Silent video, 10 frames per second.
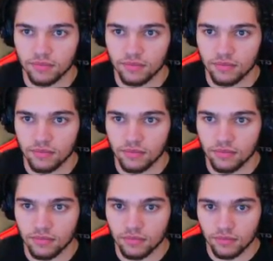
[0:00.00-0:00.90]

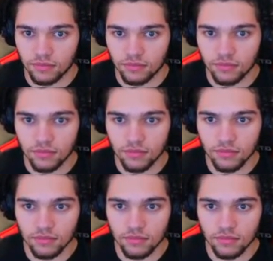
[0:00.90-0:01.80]

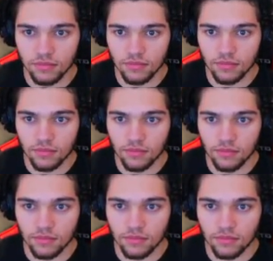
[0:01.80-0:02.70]

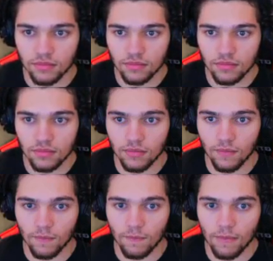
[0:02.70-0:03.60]

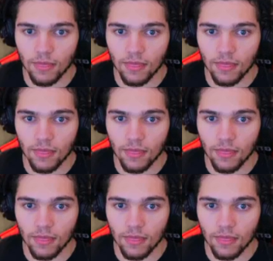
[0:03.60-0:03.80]
No one is speaking in this clip.